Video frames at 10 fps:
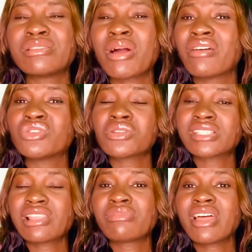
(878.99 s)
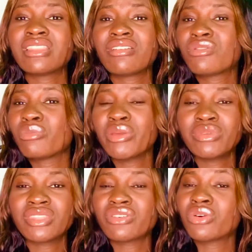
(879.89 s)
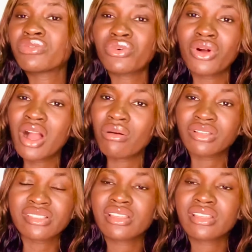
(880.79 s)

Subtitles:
I've just slept that day for maybe 3 or 4 hours.